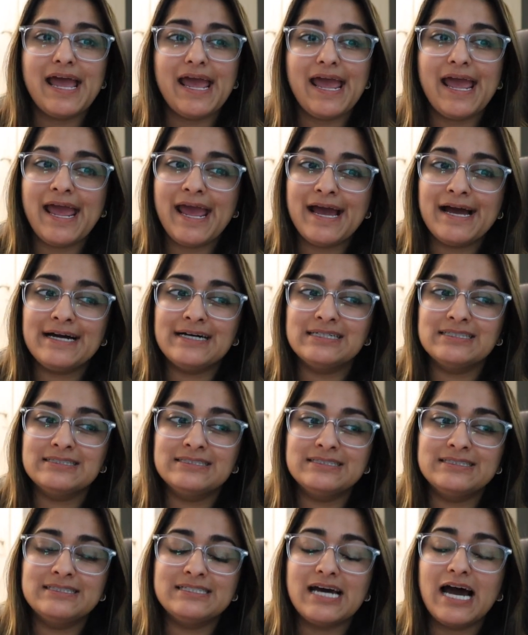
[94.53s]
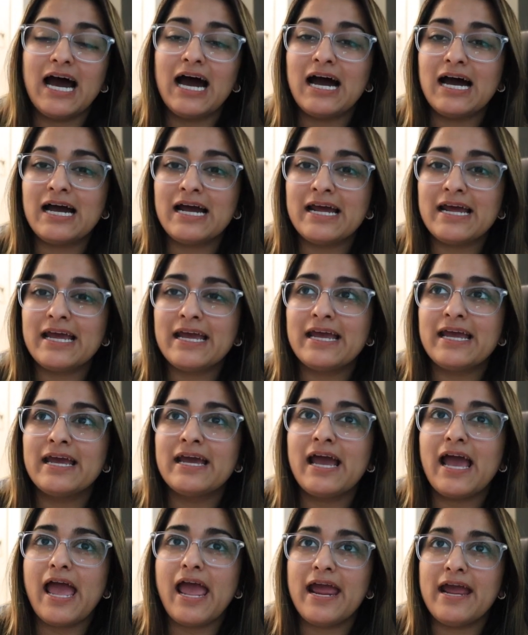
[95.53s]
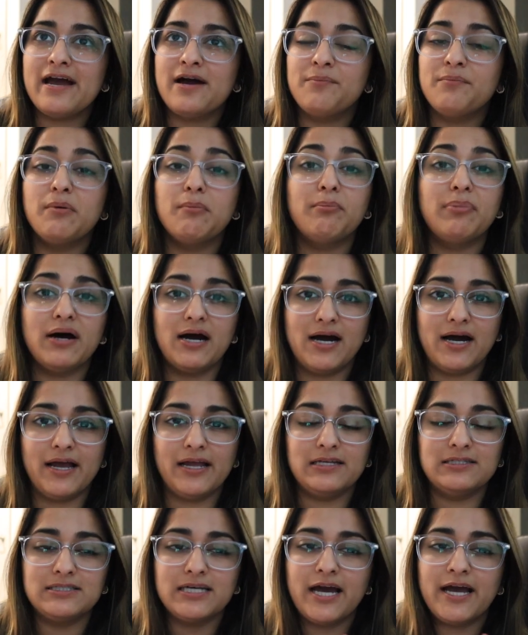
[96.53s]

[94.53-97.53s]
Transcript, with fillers: And I am behind.